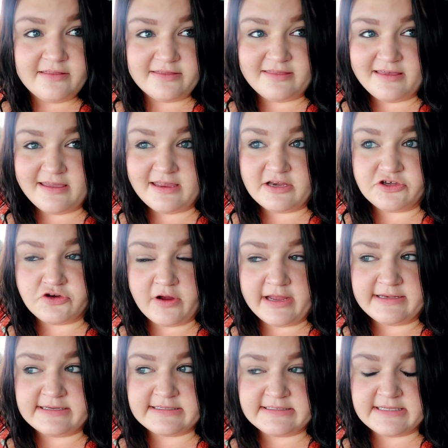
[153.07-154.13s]
they
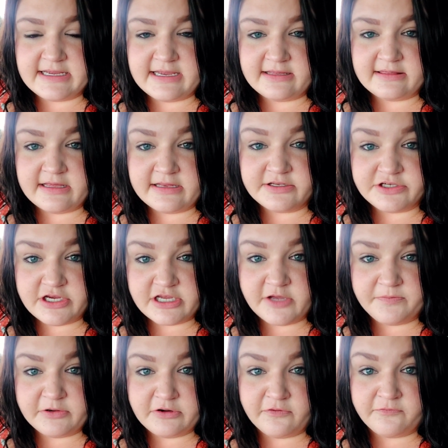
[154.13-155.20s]
tried to say that
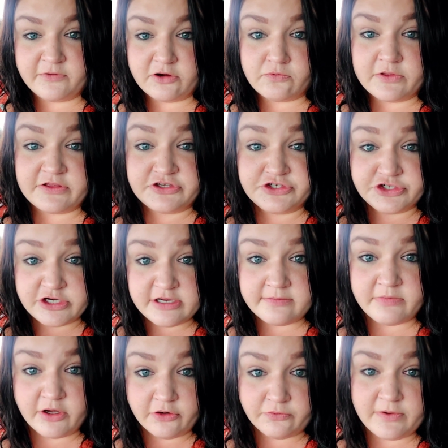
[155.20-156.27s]
Jacob interfered with
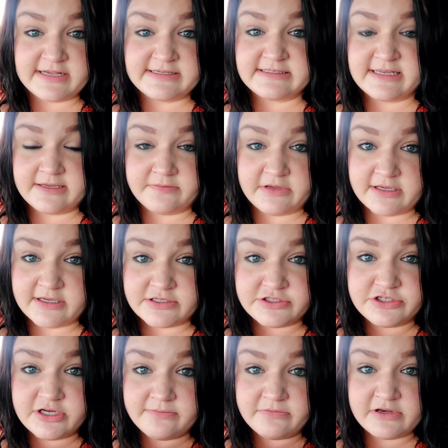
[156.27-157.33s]
Jim arresting me, because
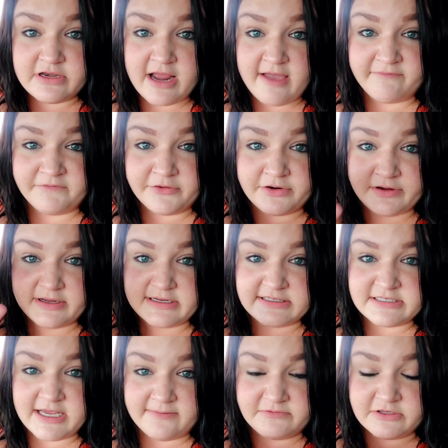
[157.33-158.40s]
Jim never
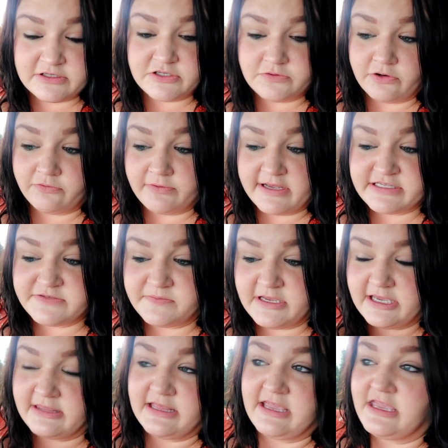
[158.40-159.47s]
attempted to arrest
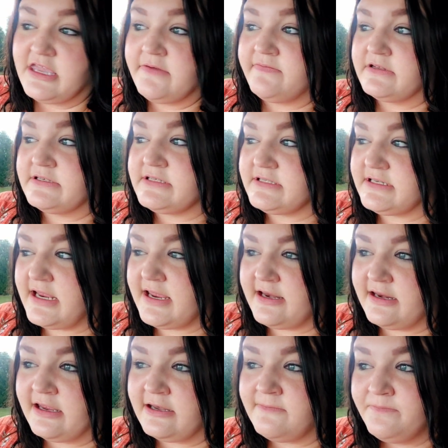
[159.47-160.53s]
me. And they even
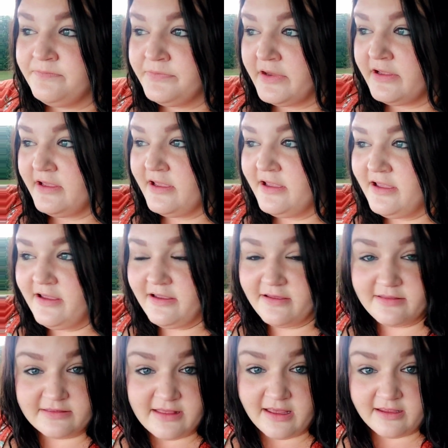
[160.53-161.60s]
stated
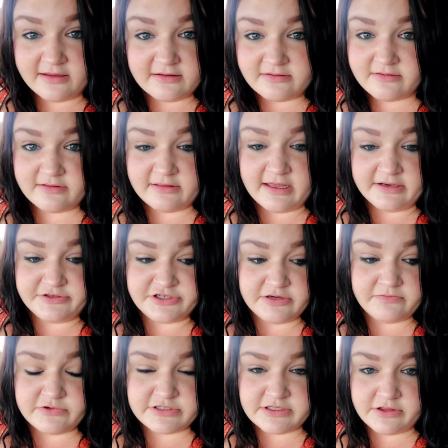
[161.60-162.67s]
that
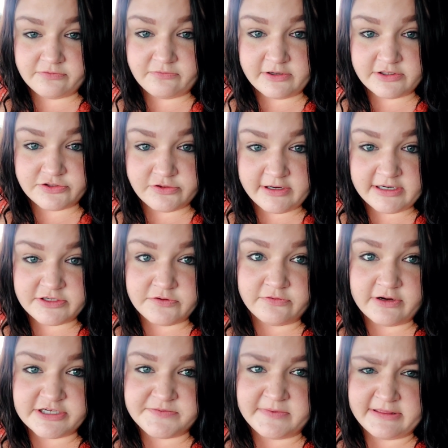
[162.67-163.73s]
Jim wasn't the one trying to
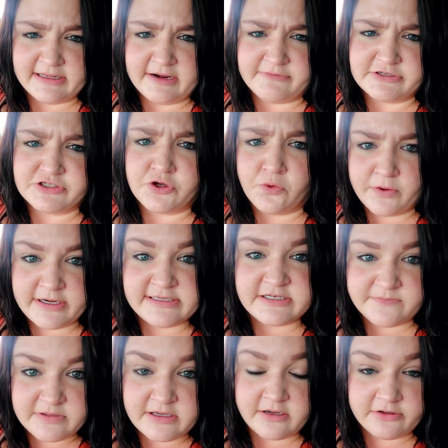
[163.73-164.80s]
arrest me, that I was going
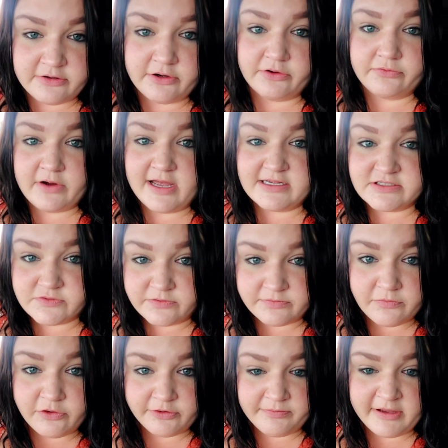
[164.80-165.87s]
to be under arrest when
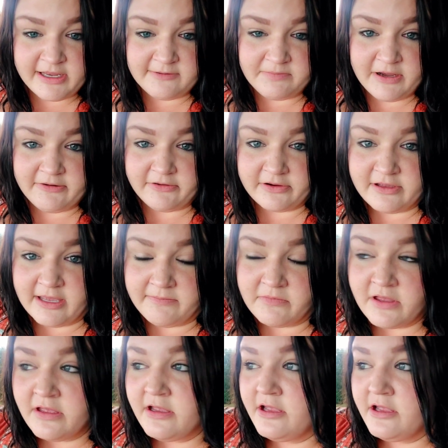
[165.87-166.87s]
more manpower came,